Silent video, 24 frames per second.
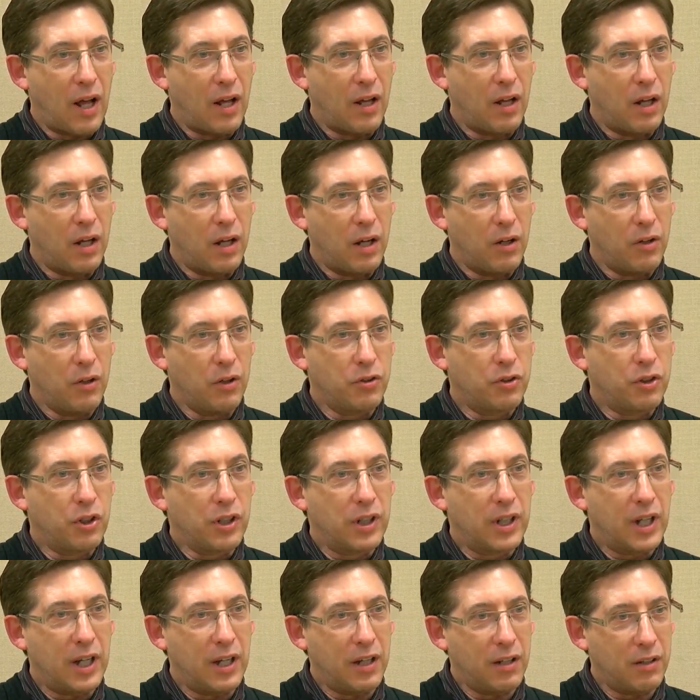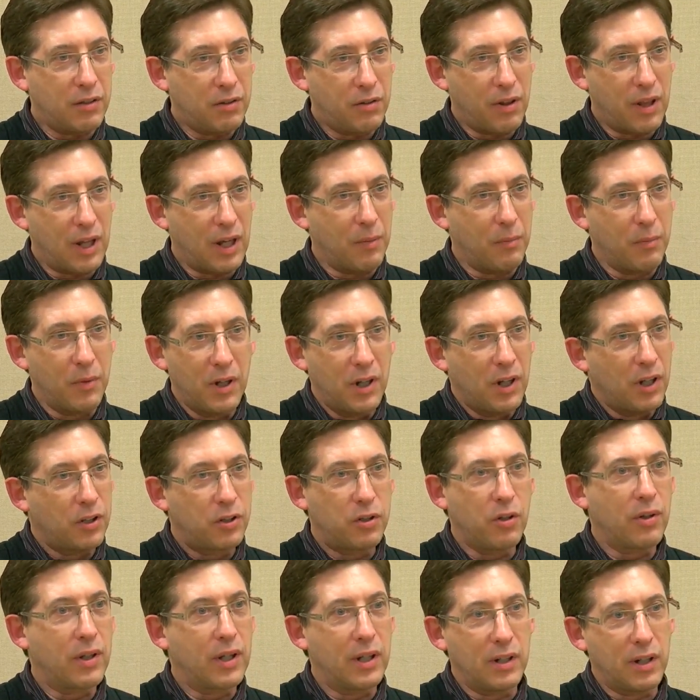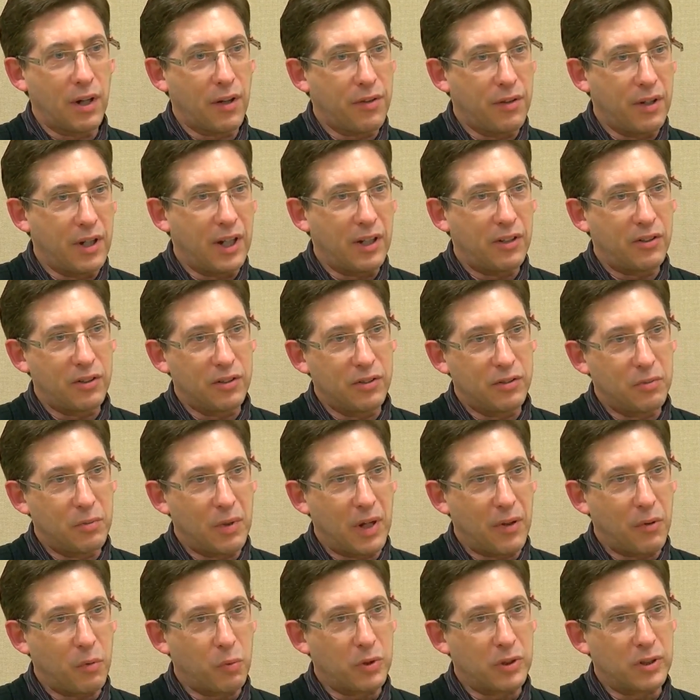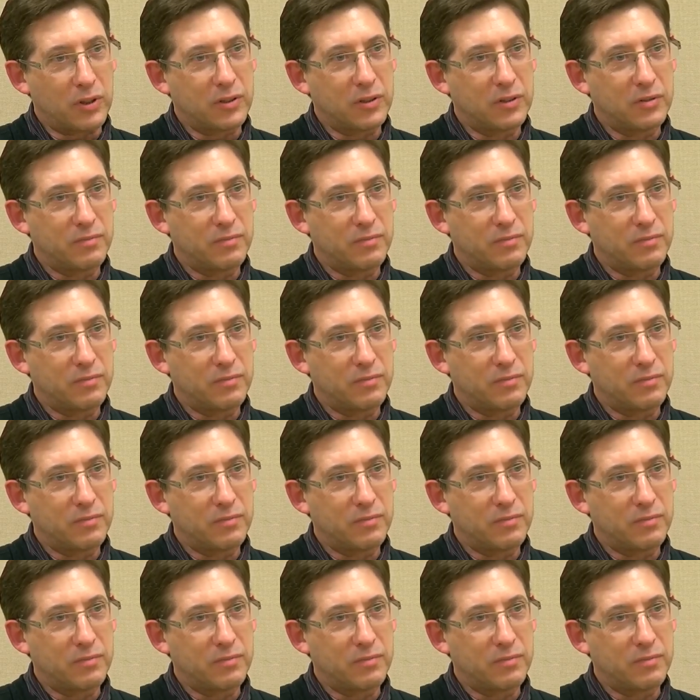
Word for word: uh, urgent care to them, so can other nations around the world.